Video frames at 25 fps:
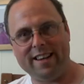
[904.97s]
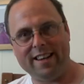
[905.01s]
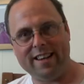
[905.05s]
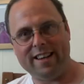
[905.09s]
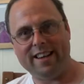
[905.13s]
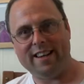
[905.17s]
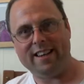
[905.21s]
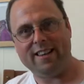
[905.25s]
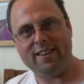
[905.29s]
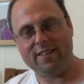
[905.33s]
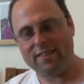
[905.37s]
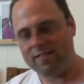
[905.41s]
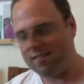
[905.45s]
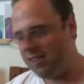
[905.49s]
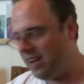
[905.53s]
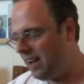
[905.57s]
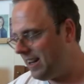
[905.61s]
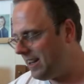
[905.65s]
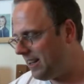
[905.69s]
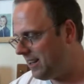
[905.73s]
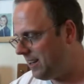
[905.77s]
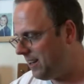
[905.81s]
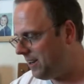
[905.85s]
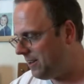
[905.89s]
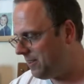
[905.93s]
And all I
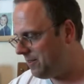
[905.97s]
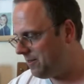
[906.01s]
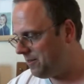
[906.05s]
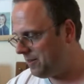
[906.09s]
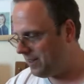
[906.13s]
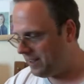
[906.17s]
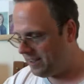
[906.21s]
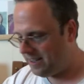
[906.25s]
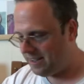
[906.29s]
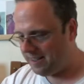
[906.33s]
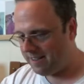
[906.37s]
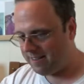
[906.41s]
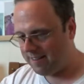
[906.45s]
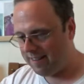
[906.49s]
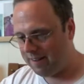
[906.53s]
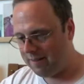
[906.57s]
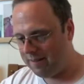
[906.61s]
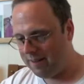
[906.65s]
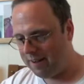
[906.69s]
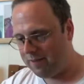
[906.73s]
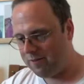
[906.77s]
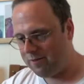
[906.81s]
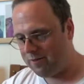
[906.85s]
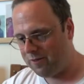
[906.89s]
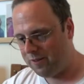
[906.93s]
don't know. It seems
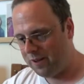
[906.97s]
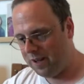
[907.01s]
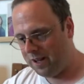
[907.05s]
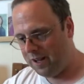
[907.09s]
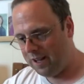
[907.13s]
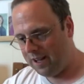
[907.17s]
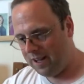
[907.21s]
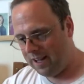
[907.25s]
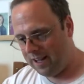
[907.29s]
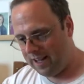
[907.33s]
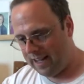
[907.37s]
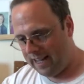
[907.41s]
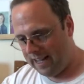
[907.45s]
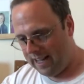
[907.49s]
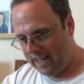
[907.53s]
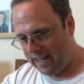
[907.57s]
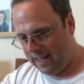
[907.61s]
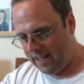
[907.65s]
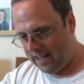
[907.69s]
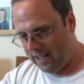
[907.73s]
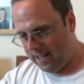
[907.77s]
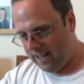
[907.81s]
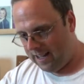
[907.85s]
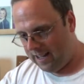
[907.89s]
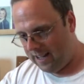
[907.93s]
like
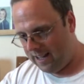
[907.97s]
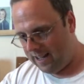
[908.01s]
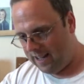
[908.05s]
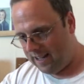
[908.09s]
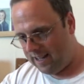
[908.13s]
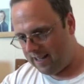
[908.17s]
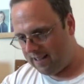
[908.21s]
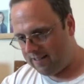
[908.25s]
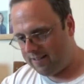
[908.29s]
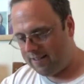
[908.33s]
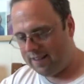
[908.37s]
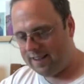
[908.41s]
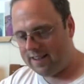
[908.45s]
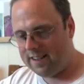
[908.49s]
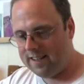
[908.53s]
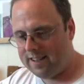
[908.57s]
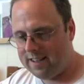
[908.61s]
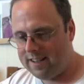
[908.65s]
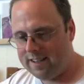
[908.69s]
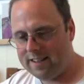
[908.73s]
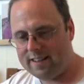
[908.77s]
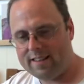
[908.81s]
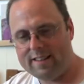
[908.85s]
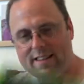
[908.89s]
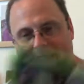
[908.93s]

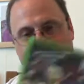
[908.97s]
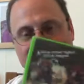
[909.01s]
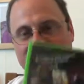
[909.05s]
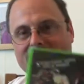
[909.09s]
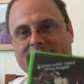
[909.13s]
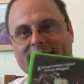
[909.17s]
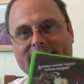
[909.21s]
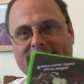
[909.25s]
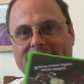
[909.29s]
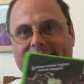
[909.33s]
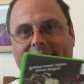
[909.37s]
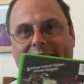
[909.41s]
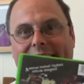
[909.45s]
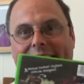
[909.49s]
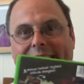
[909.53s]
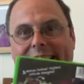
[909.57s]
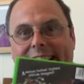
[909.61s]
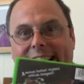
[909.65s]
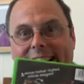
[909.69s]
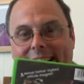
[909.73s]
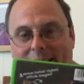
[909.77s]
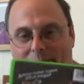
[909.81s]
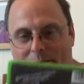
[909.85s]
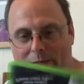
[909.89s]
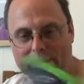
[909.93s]
it's a
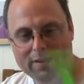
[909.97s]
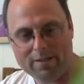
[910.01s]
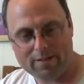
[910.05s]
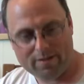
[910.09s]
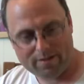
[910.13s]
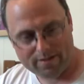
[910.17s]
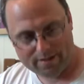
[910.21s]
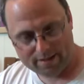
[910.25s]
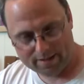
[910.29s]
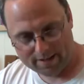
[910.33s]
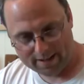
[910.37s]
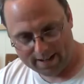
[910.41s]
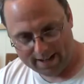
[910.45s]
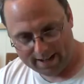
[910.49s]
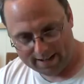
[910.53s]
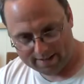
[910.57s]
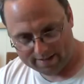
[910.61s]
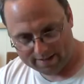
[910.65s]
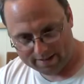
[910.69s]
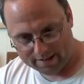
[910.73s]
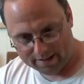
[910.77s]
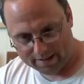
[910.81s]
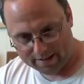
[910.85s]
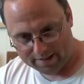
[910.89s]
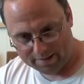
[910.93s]
kicking him. I don't think
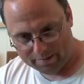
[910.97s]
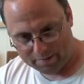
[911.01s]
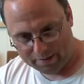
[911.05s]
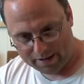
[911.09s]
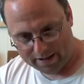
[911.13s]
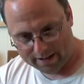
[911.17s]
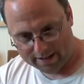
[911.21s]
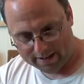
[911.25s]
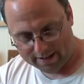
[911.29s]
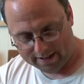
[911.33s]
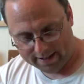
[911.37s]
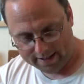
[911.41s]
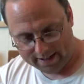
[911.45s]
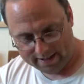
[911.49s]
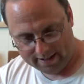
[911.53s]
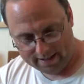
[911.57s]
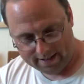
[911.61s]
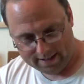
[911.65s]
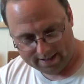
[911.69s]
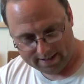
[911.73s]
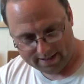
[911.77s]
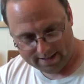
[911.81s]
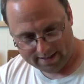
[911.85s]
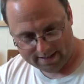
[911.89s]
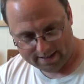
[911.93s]
that's a part of the deal.
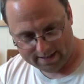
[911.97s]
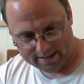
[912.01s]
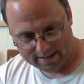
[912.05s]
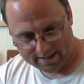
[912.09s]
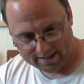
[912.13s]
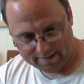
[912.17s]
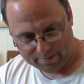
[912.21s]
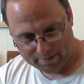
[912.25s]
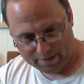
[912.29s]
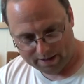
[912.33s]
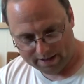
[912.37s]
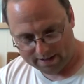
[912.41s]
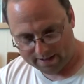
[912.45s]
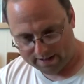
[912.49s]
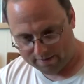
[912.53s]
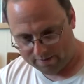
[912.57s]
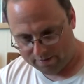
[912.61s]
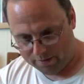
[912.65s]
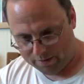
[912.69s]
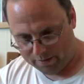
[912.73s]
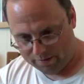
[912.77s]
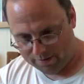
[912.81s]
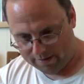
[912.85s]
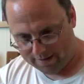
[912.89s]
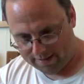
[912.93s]
That's part of the
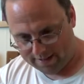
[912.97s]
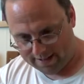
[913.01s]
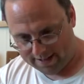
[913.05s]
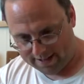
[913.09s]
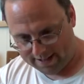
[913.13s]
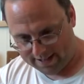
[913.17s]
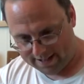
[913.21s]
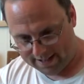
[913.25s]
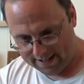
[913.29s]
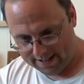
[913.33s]
rules, is it?